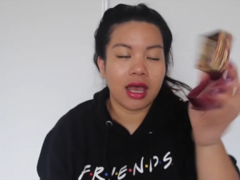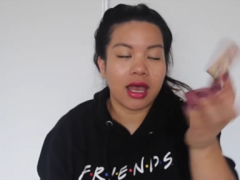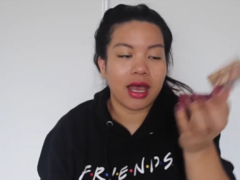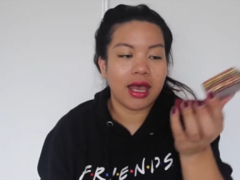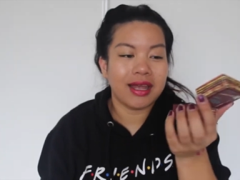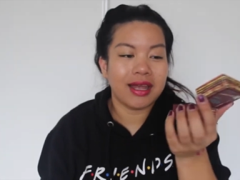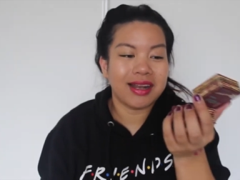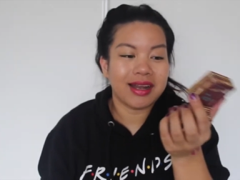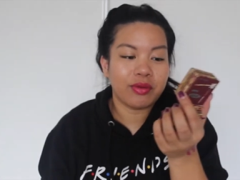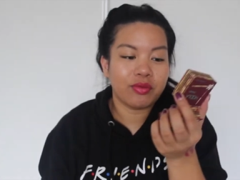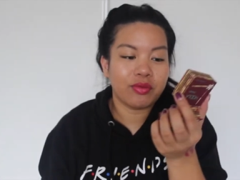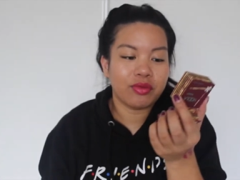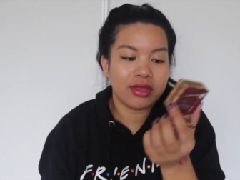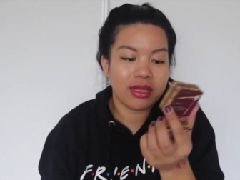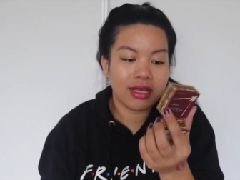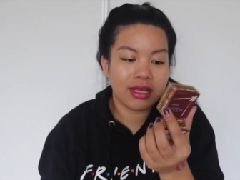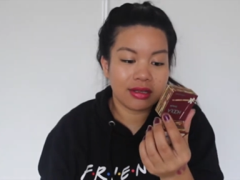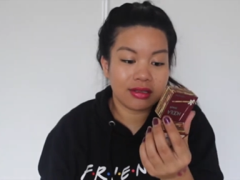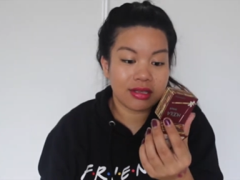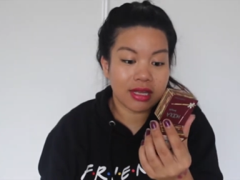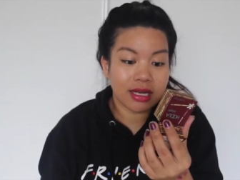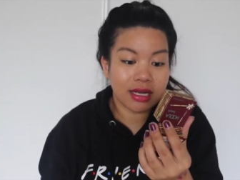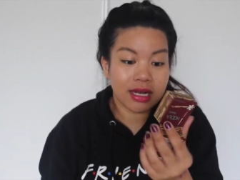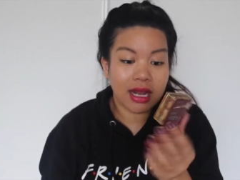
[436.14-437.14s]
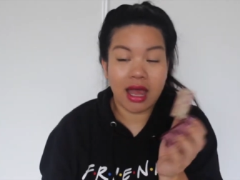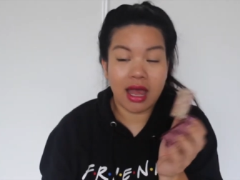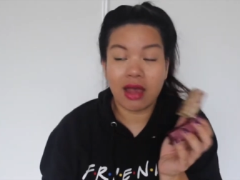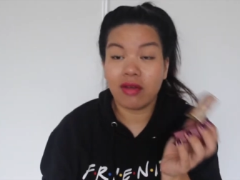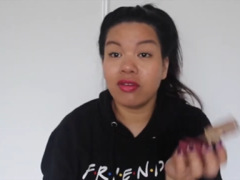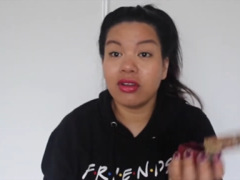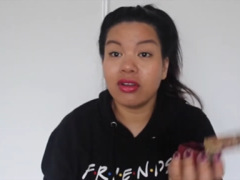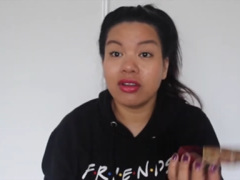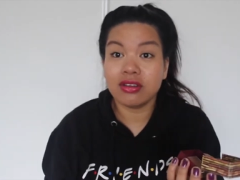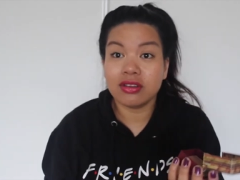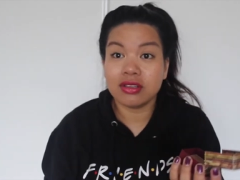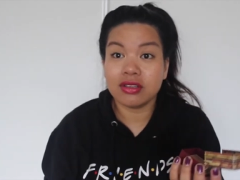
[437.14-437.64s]
And I'm really excited. I
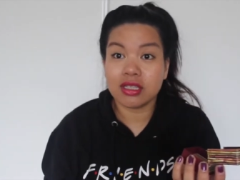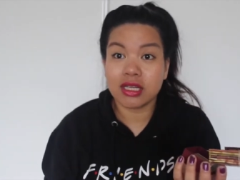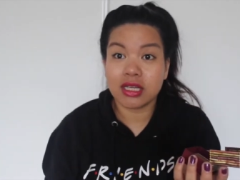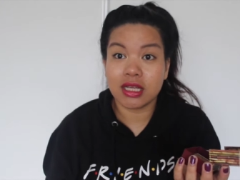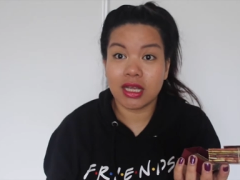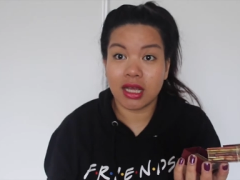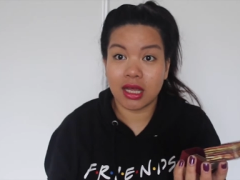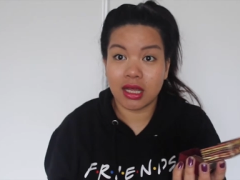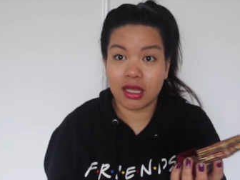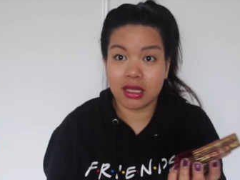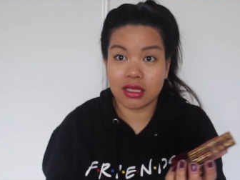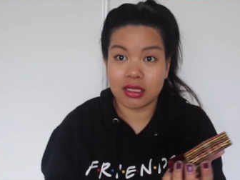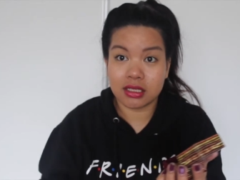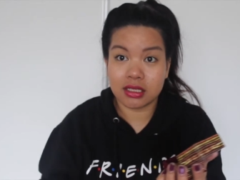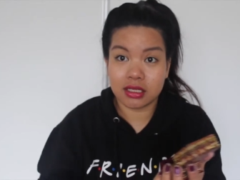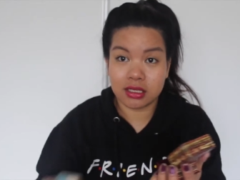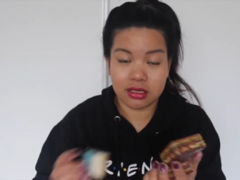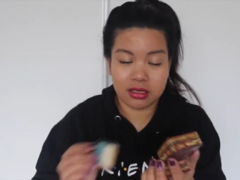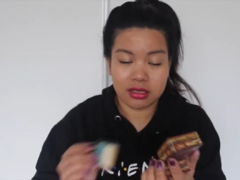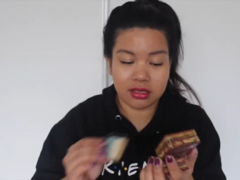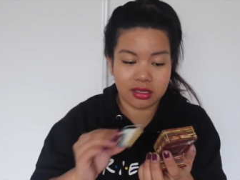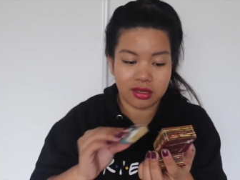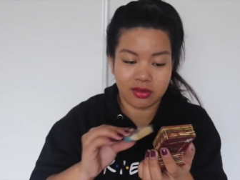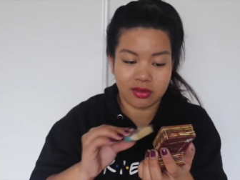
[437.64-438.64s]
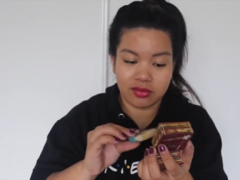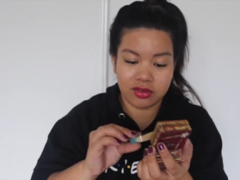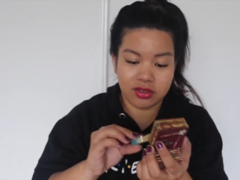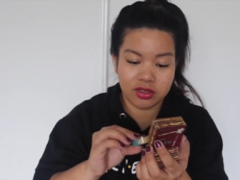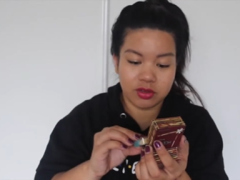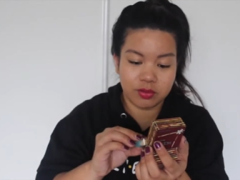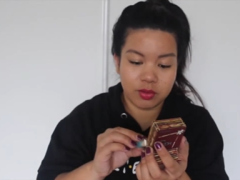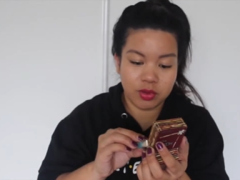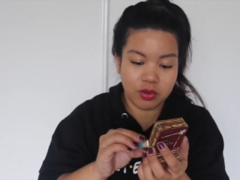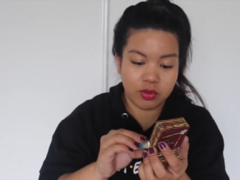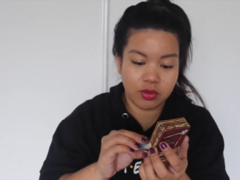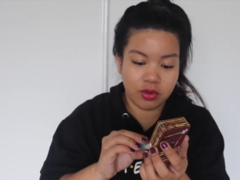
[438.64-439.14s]
haven't used it yet because I've
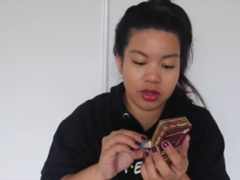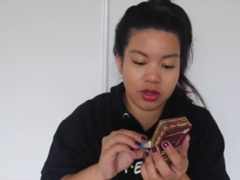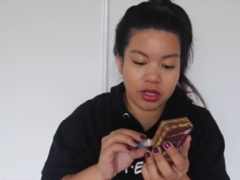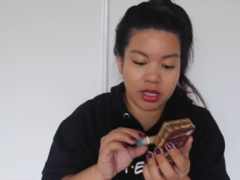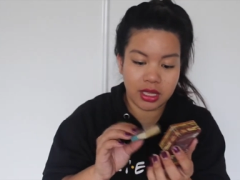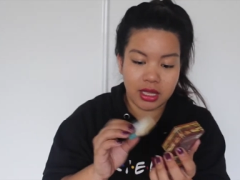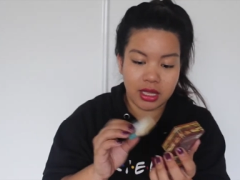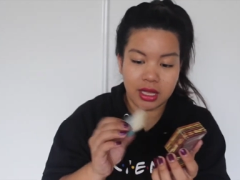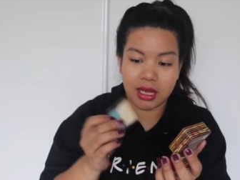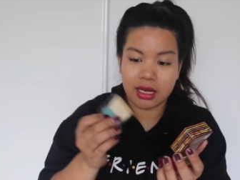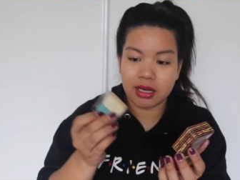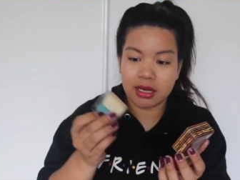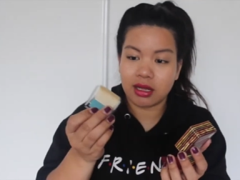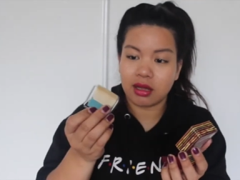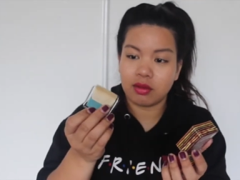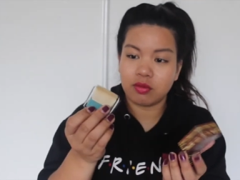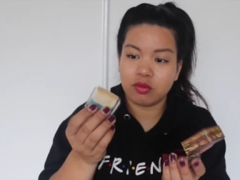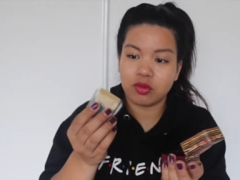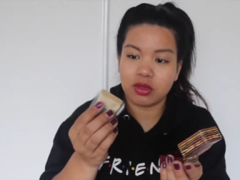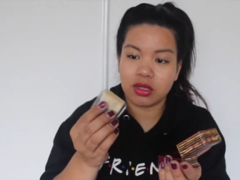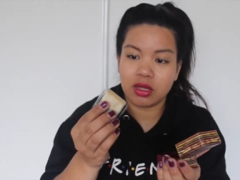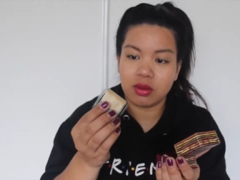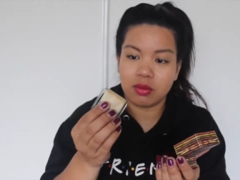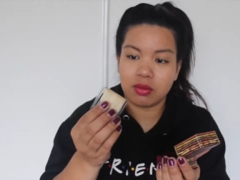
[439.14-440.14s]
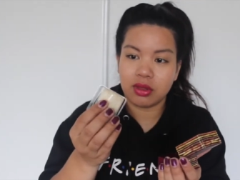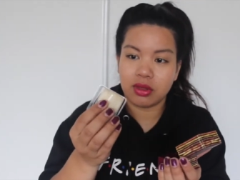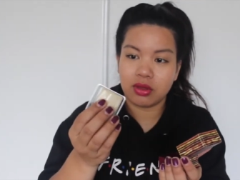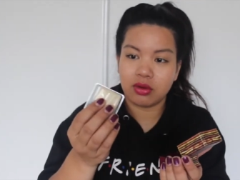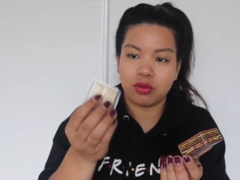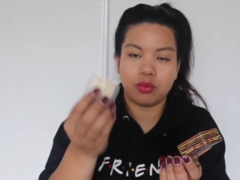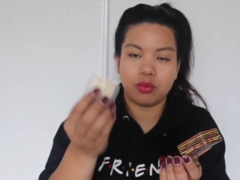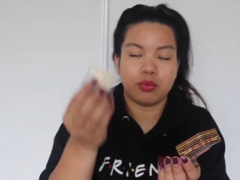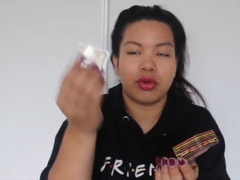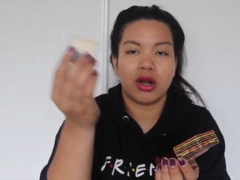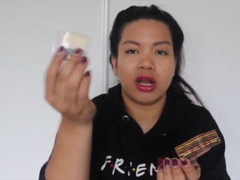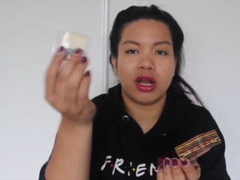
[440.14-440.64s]
just been working and it comes with a
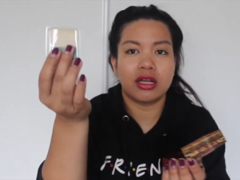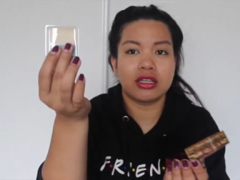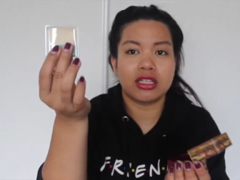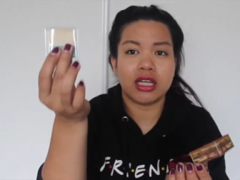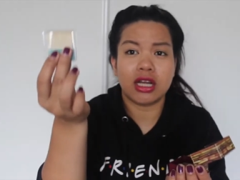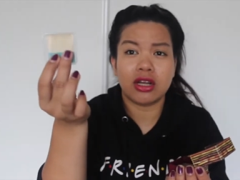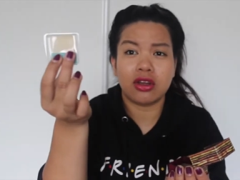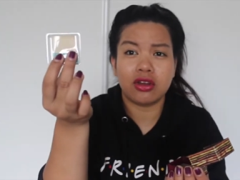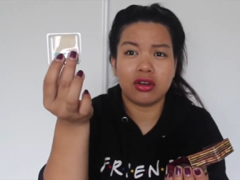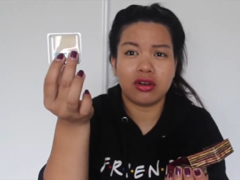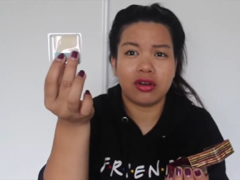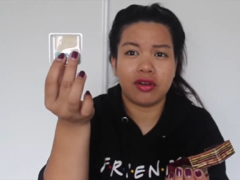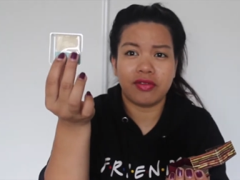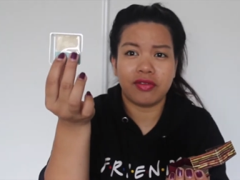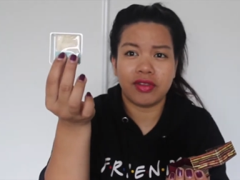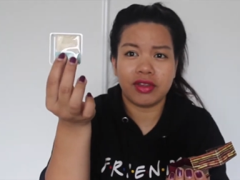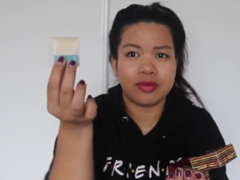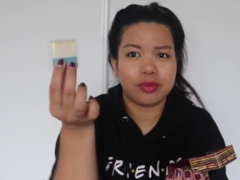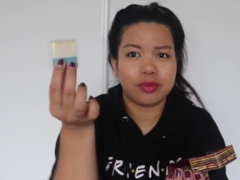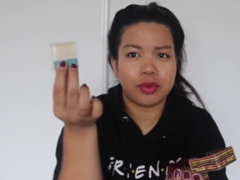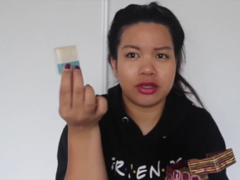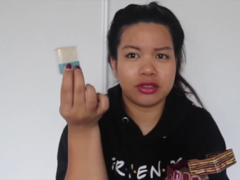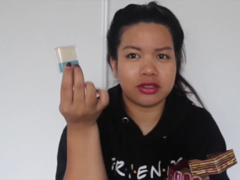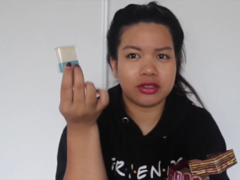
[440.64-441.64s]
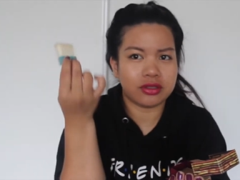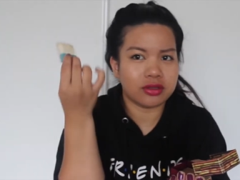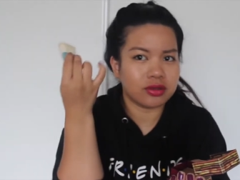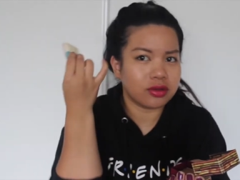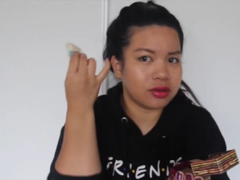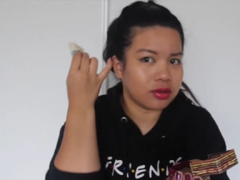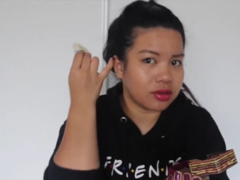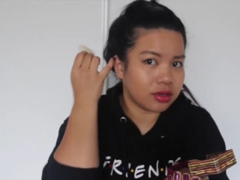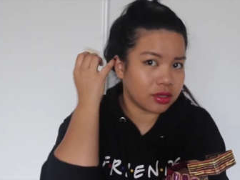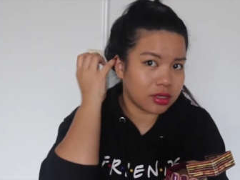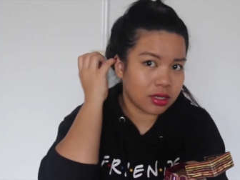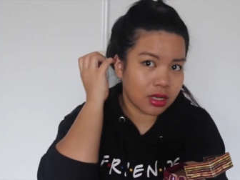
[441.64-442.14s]
little brush. I don't know if this brush is
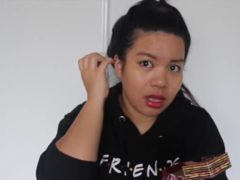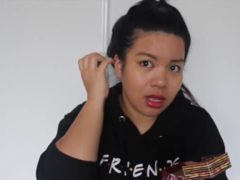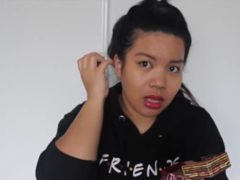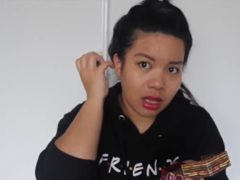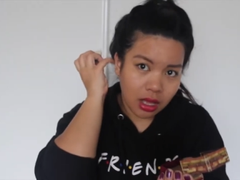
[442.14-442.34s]
good.